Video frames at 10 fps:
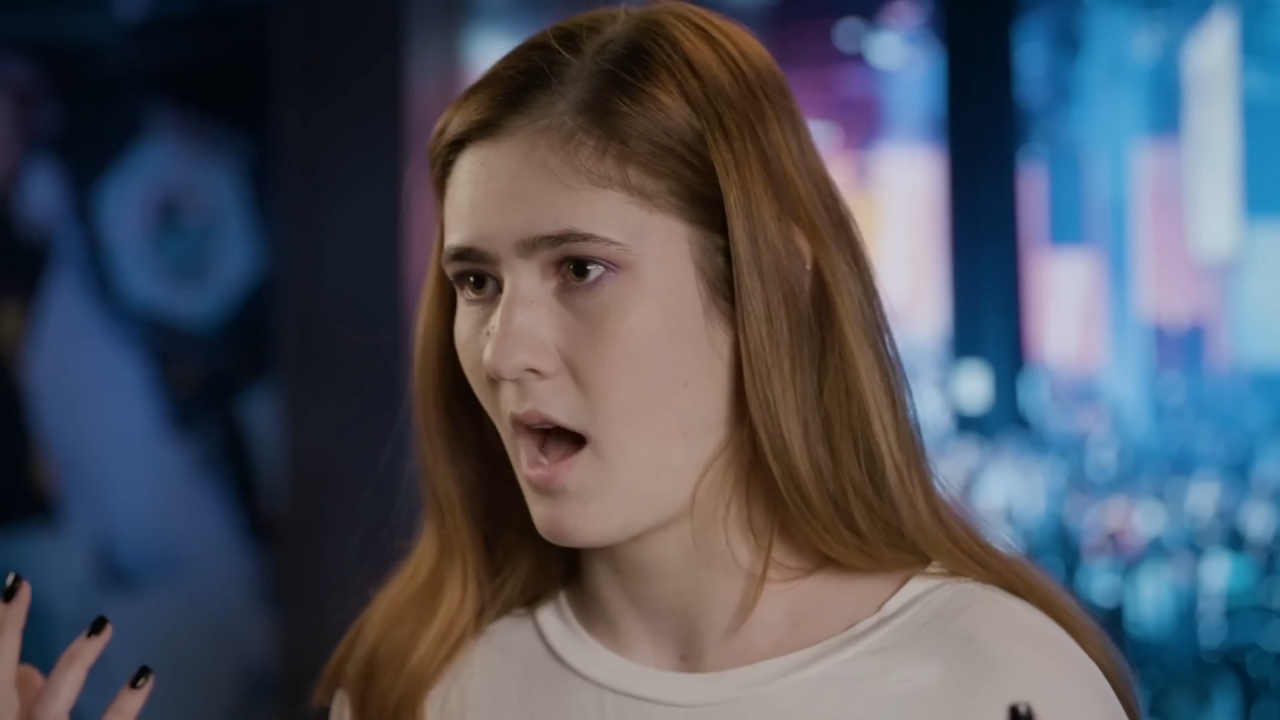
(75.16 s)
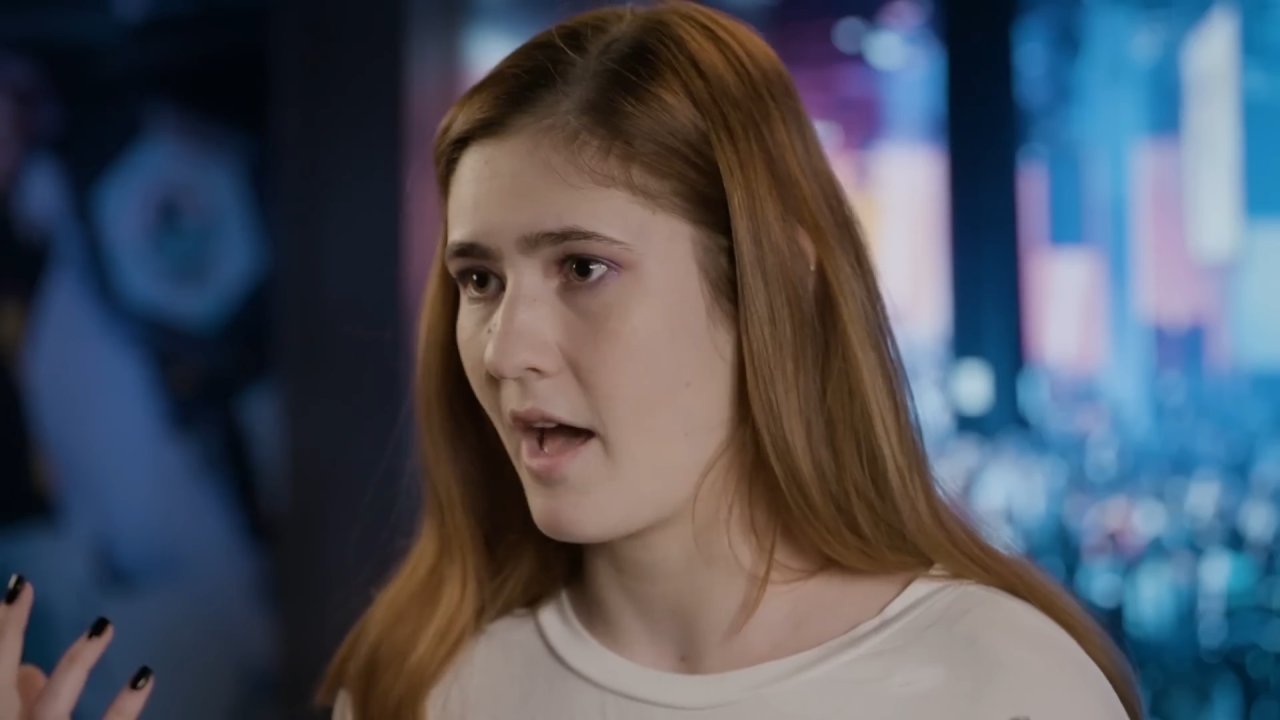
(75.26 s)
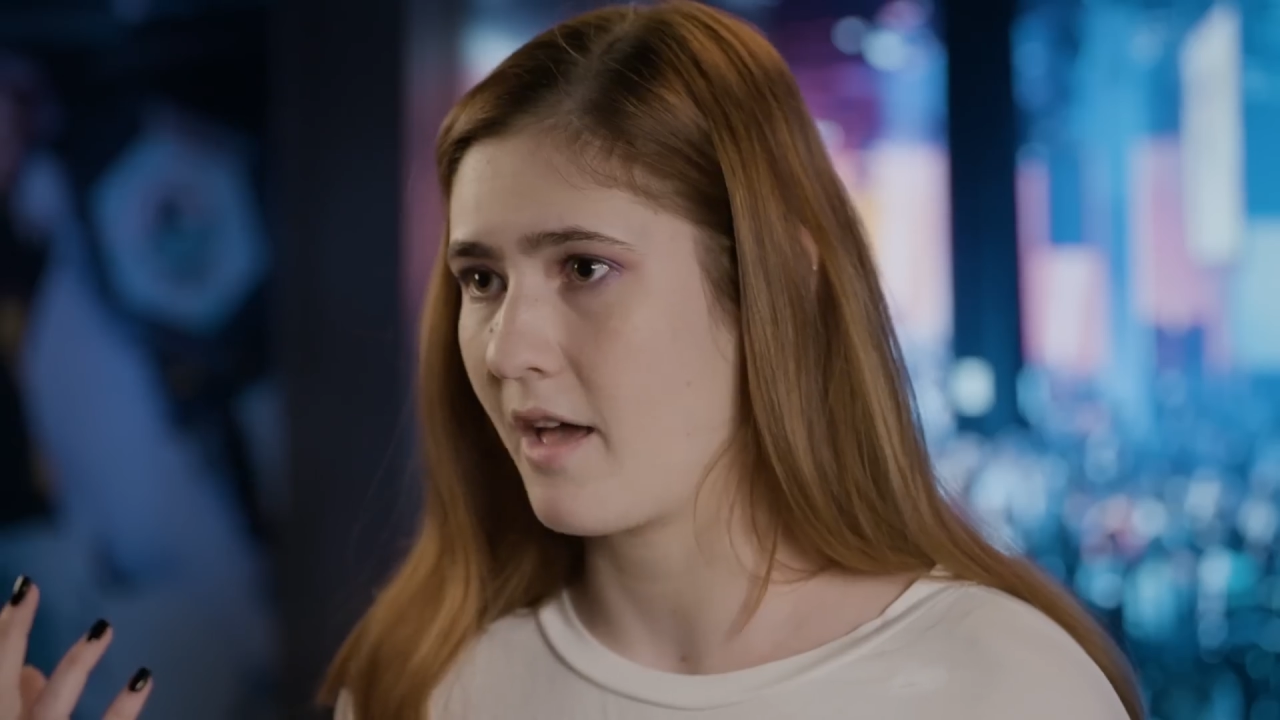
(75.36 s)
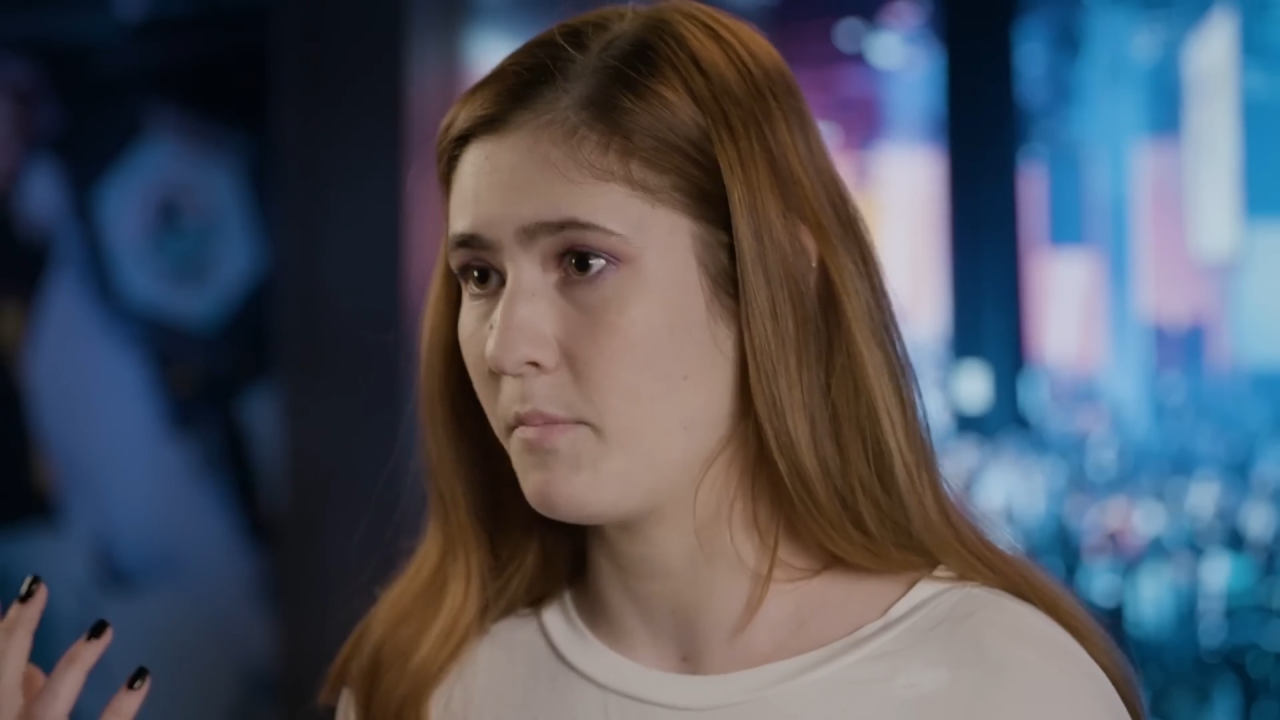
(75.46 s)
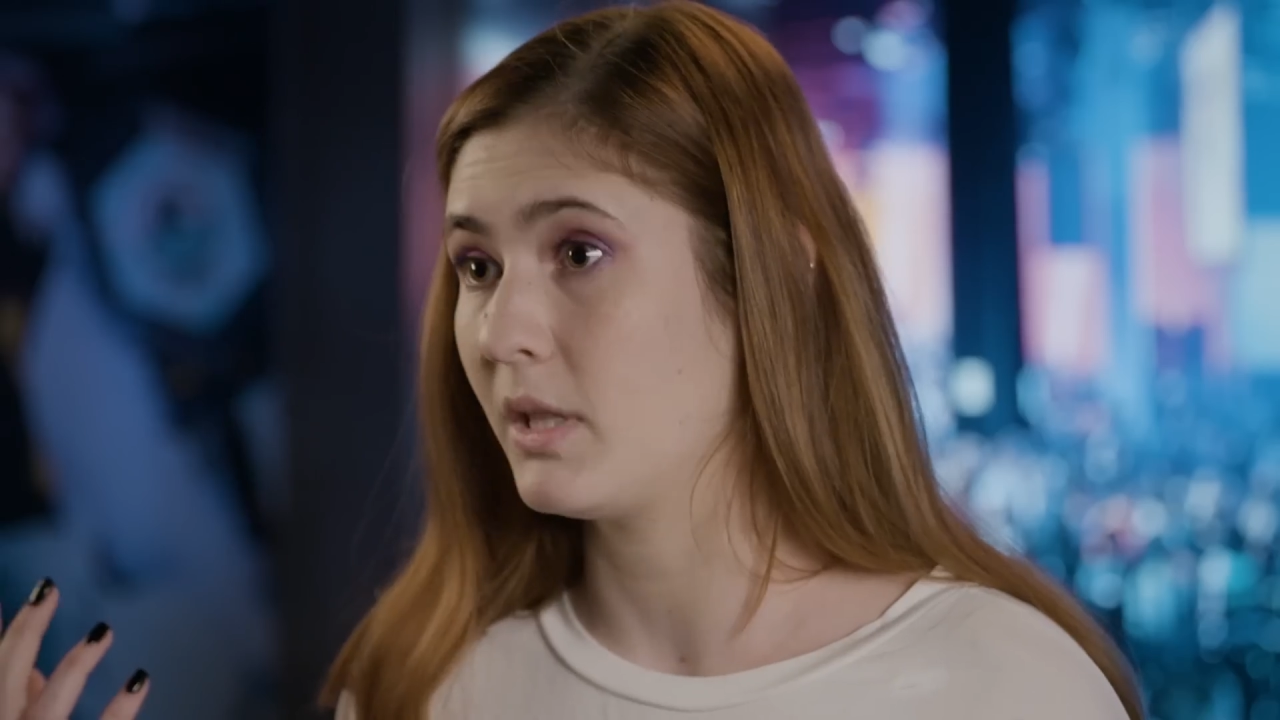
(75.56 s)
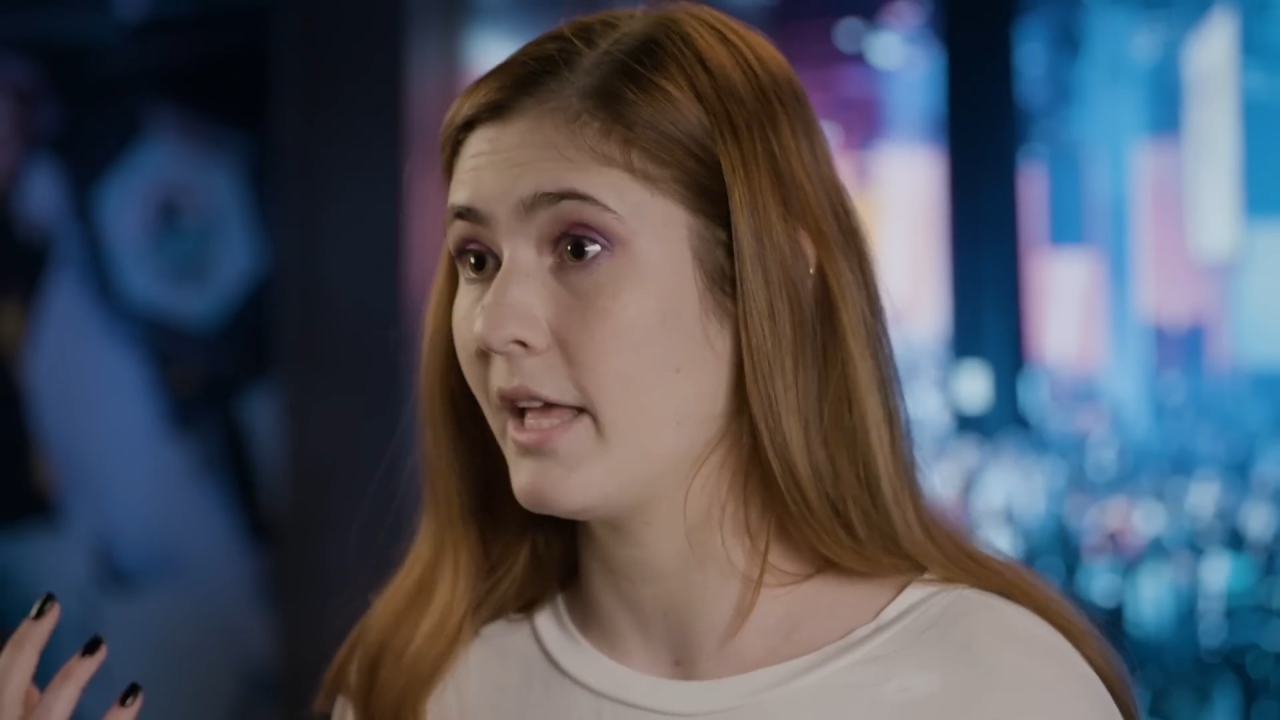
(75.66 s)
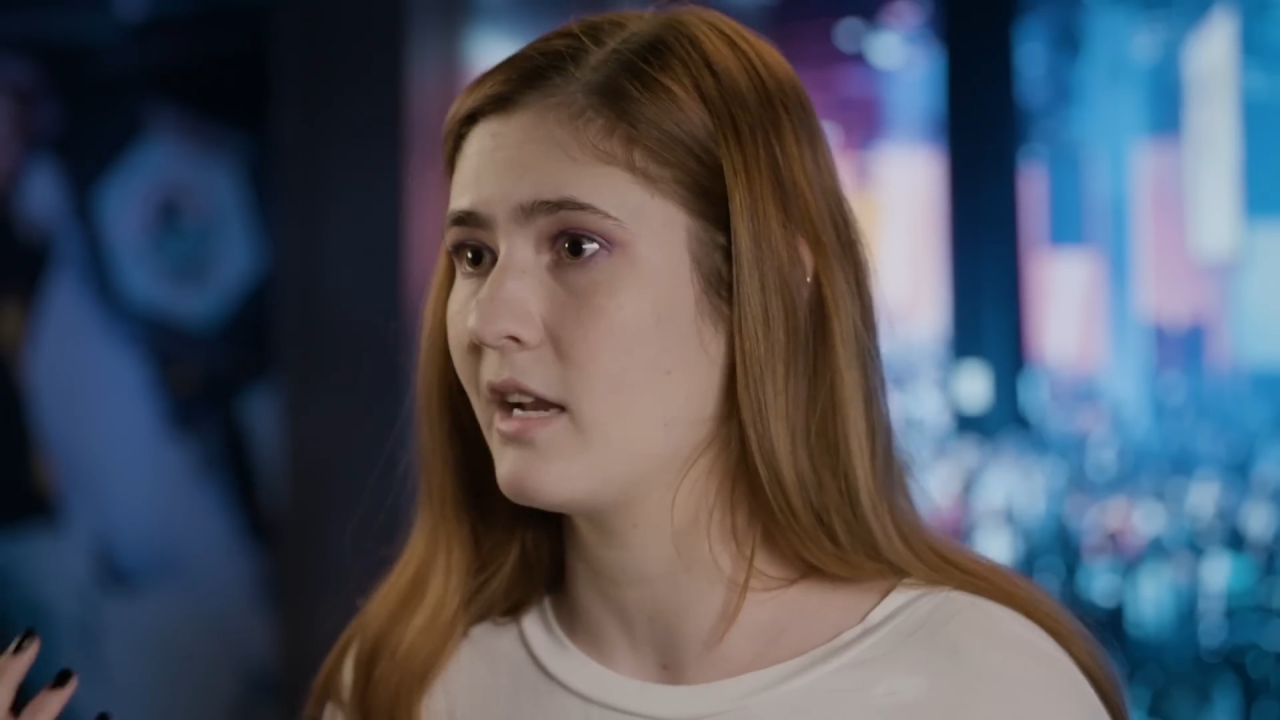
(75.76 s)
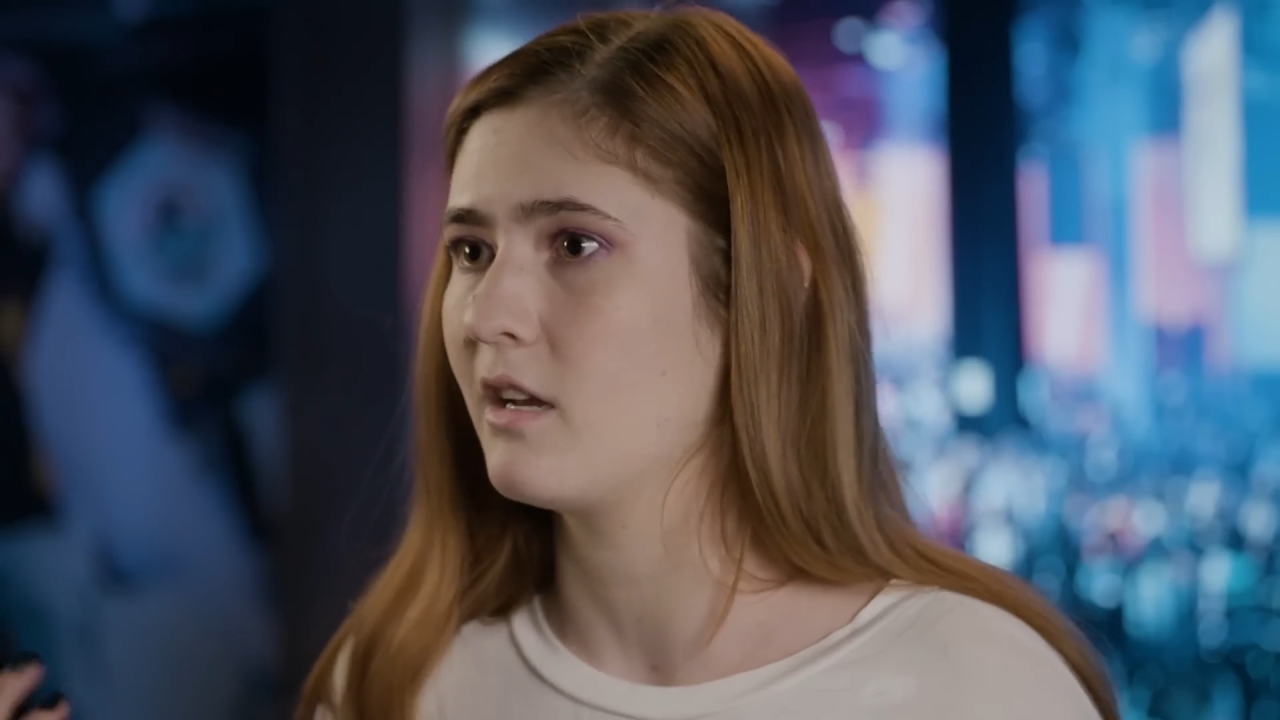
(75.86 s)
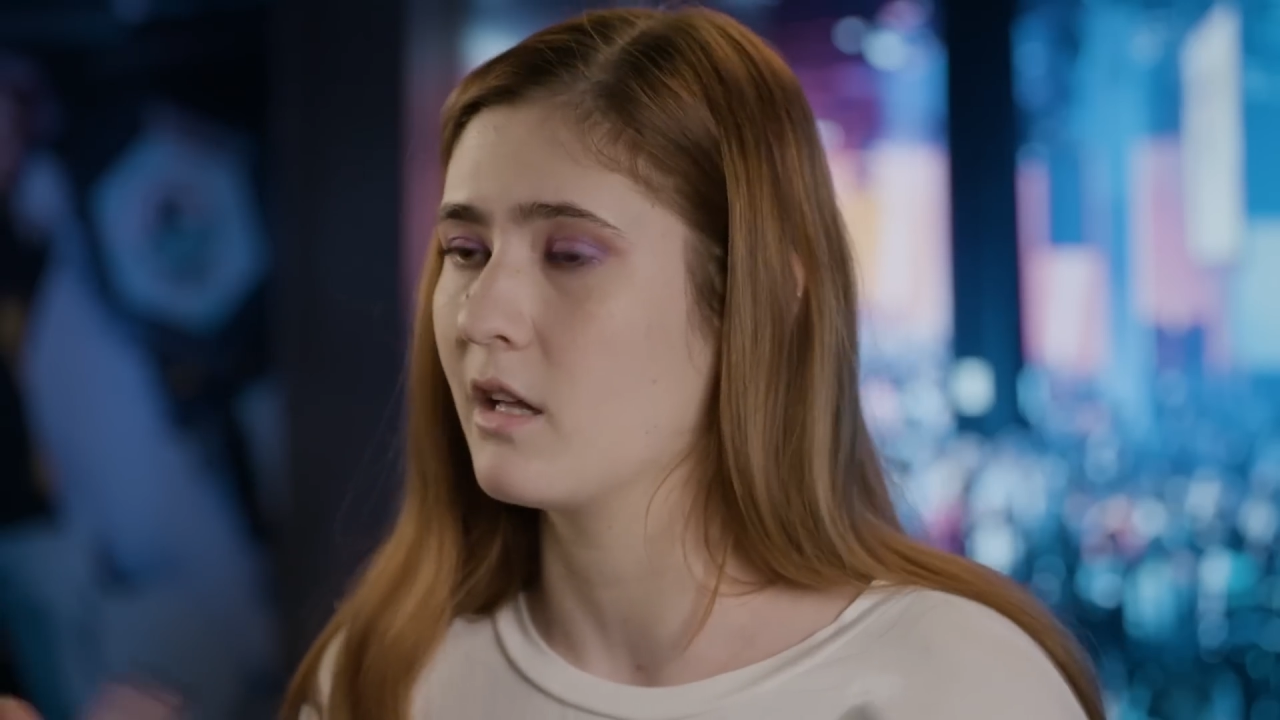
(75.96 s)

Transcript: I played at